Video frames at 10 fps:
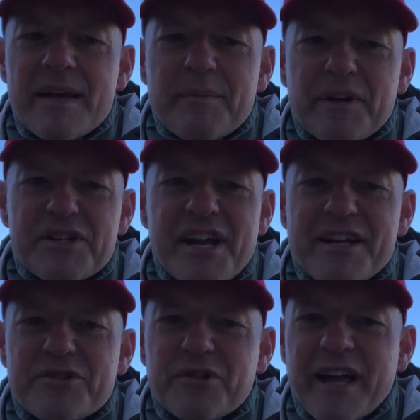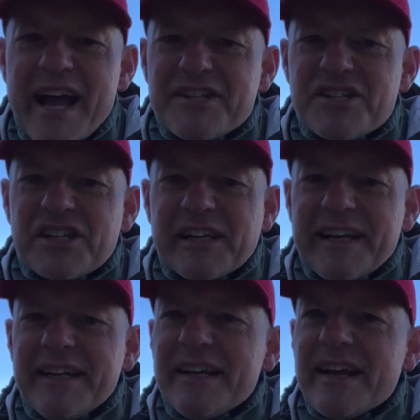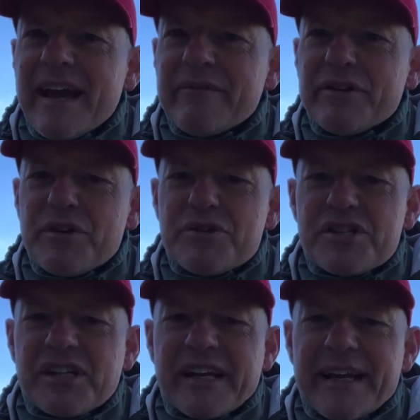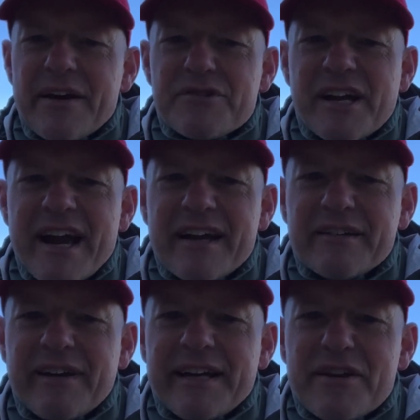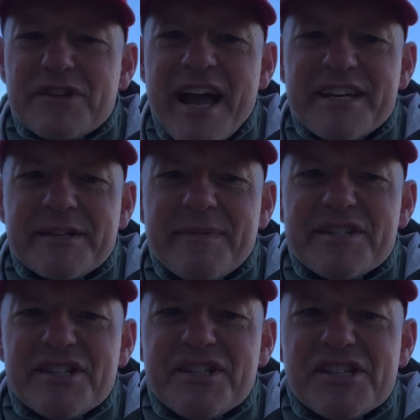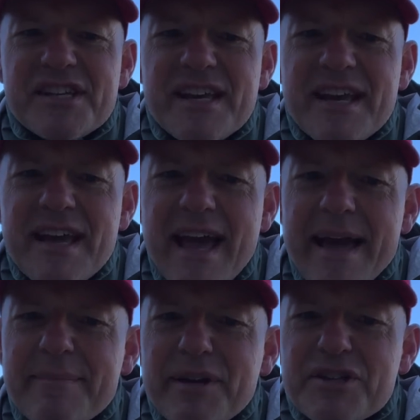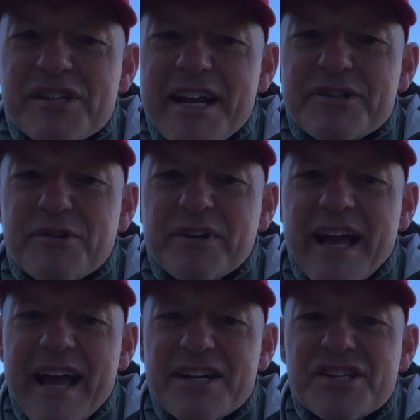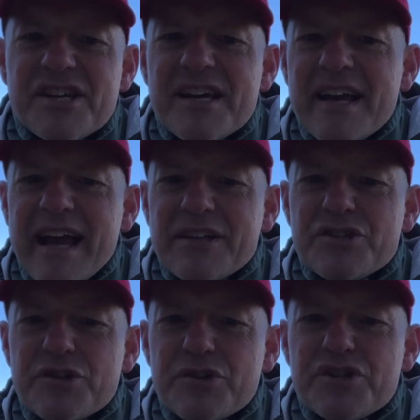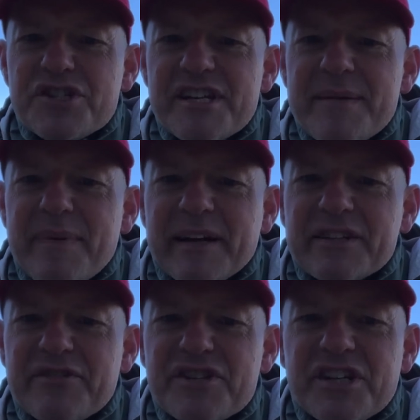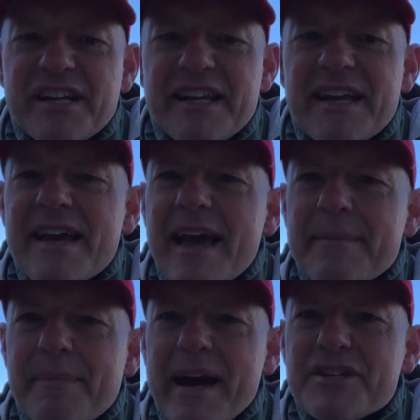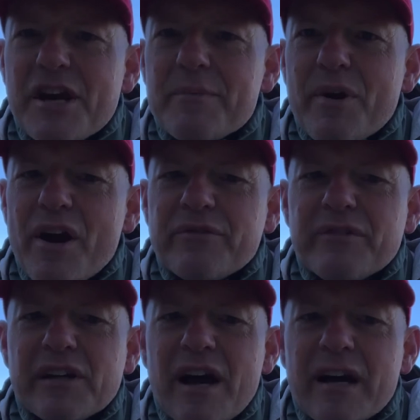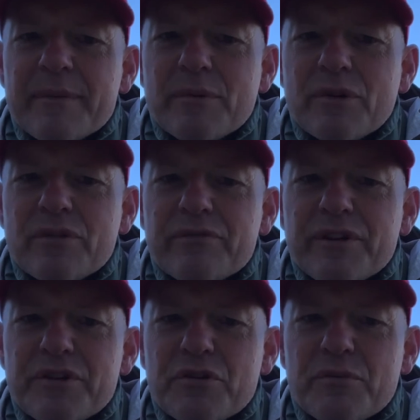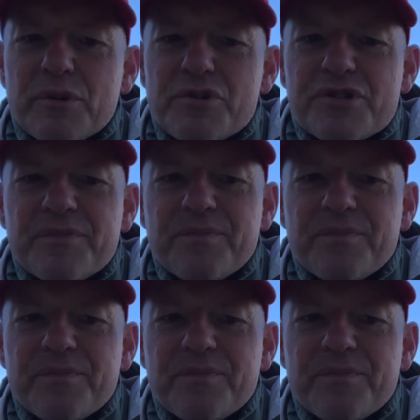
because natural gas is clean and reduces greenhouse gas emissions, and because natural gas ensures cheap electricity and backs up unreliable renewables.